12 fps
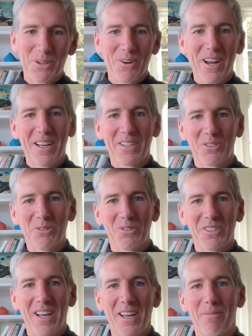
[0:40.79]
great, as you
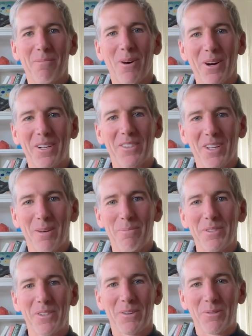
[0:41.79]
said. Markets up
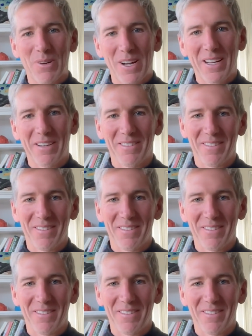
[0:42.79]
and to the right.